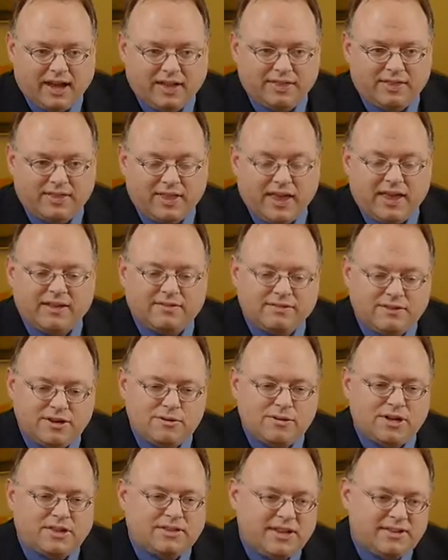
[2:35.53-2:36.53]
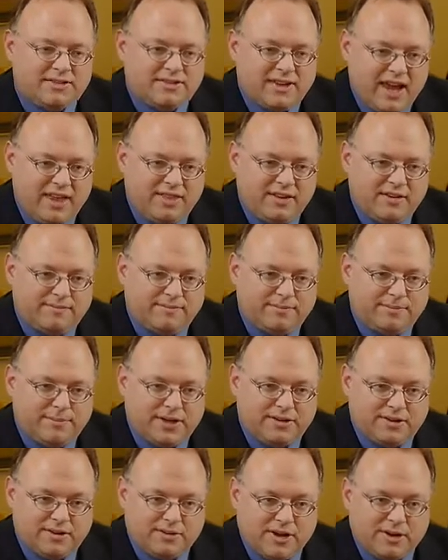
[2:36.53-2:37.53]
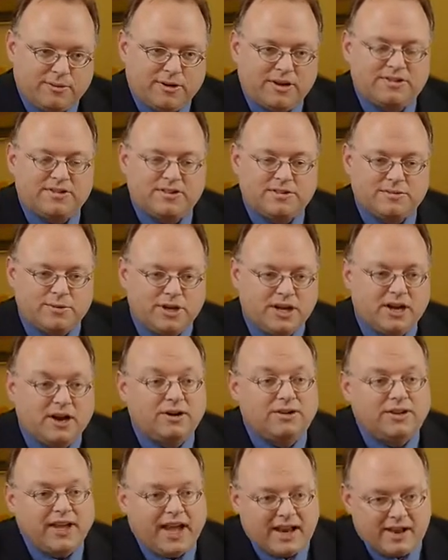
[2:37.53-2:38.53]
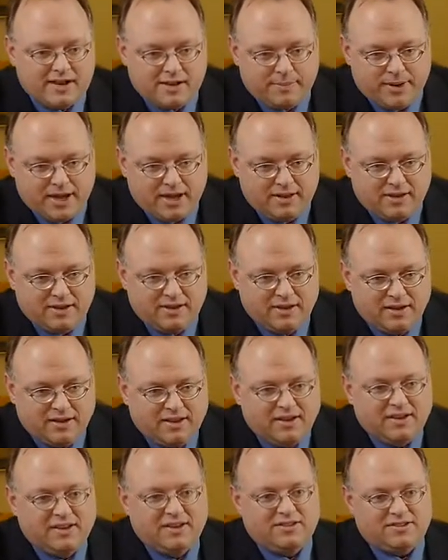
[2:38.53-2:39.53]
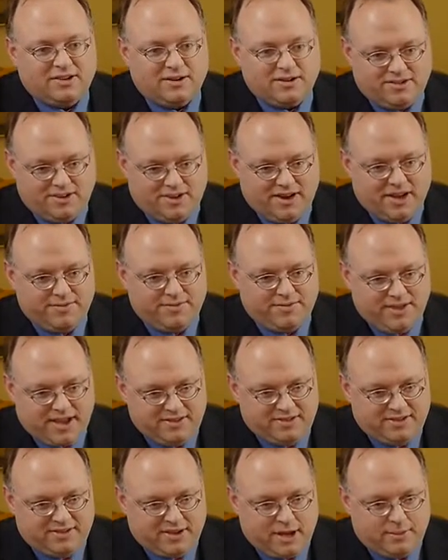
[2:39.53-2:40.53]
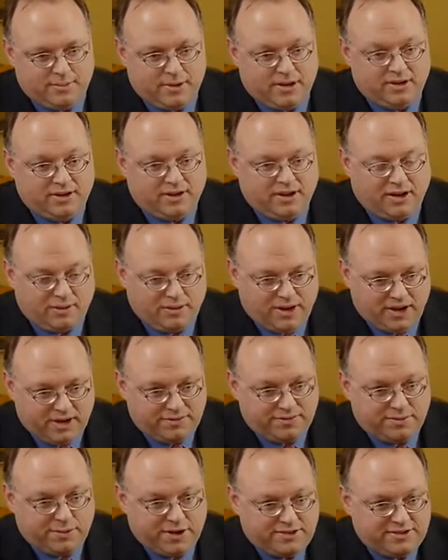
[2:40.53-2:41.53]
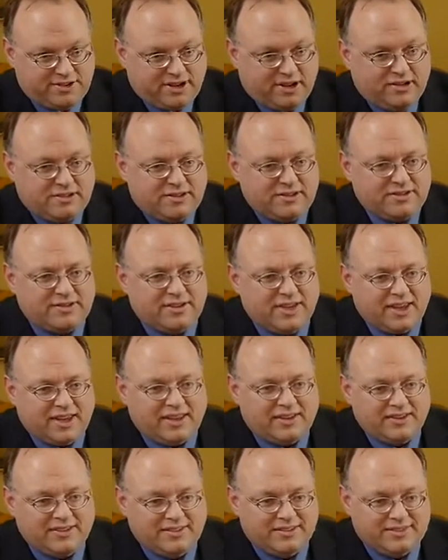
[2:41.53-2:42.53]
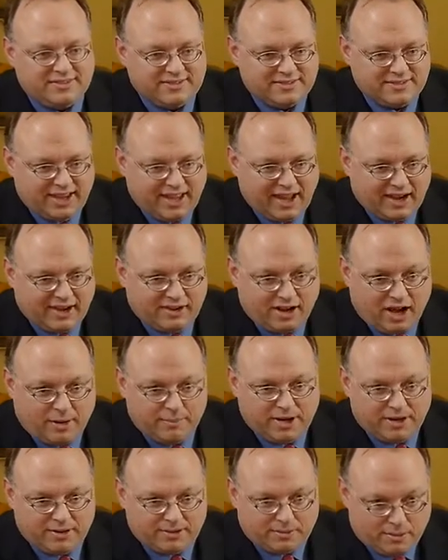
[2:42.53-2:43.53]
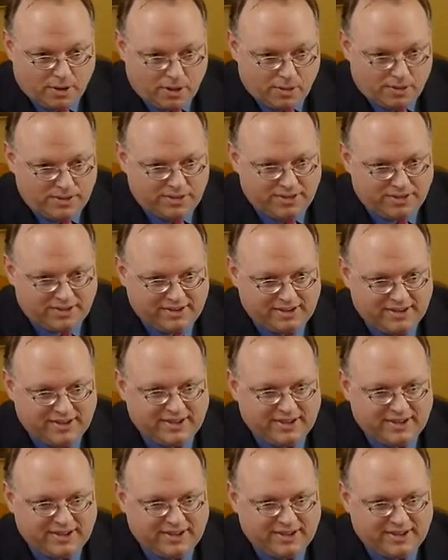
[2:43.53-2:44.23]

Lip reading: And they do what they say they've been doing, which is we are data dependent. So it's an if-then statement. You know, if we start to see economic growth